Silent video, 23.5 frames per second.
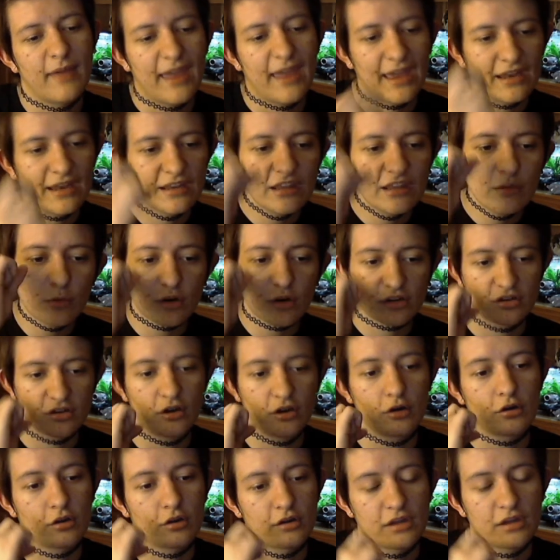And he worked
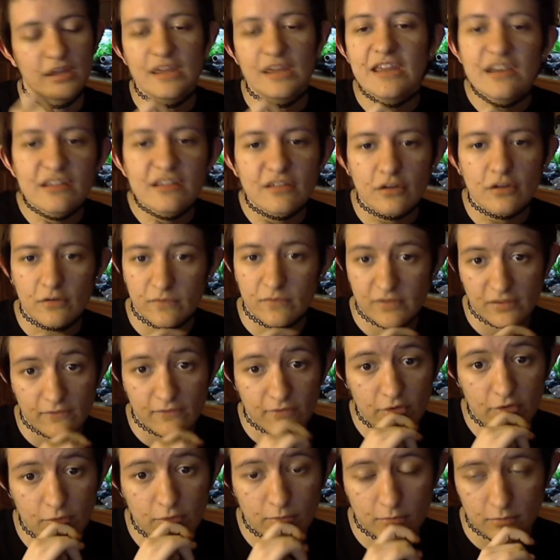hard on it. He deserves the
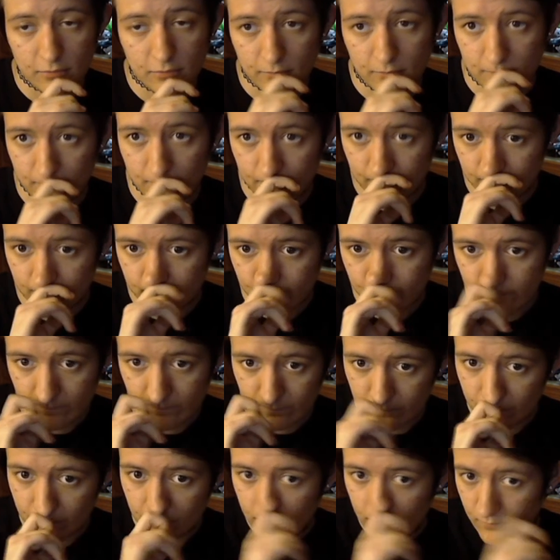views.
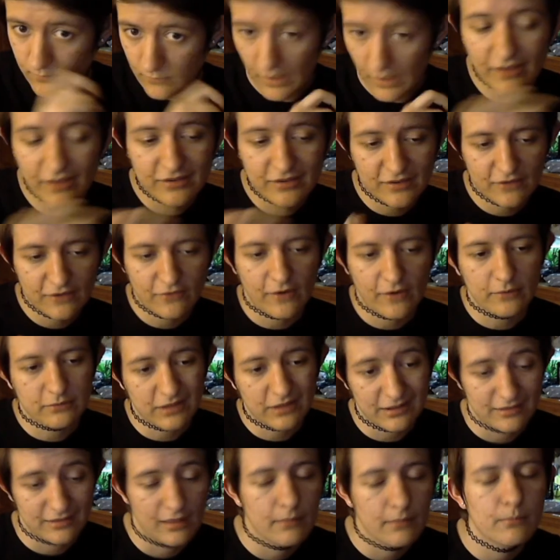As if I'd
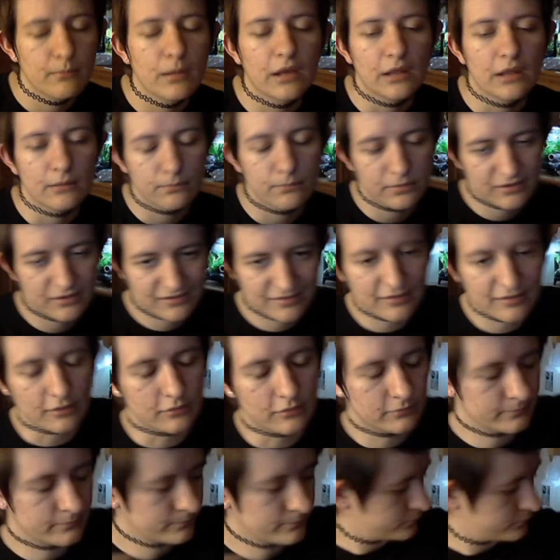get that many, but
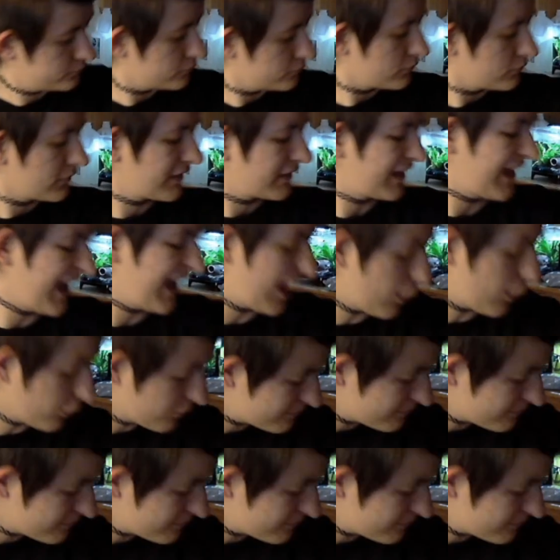still. Ow.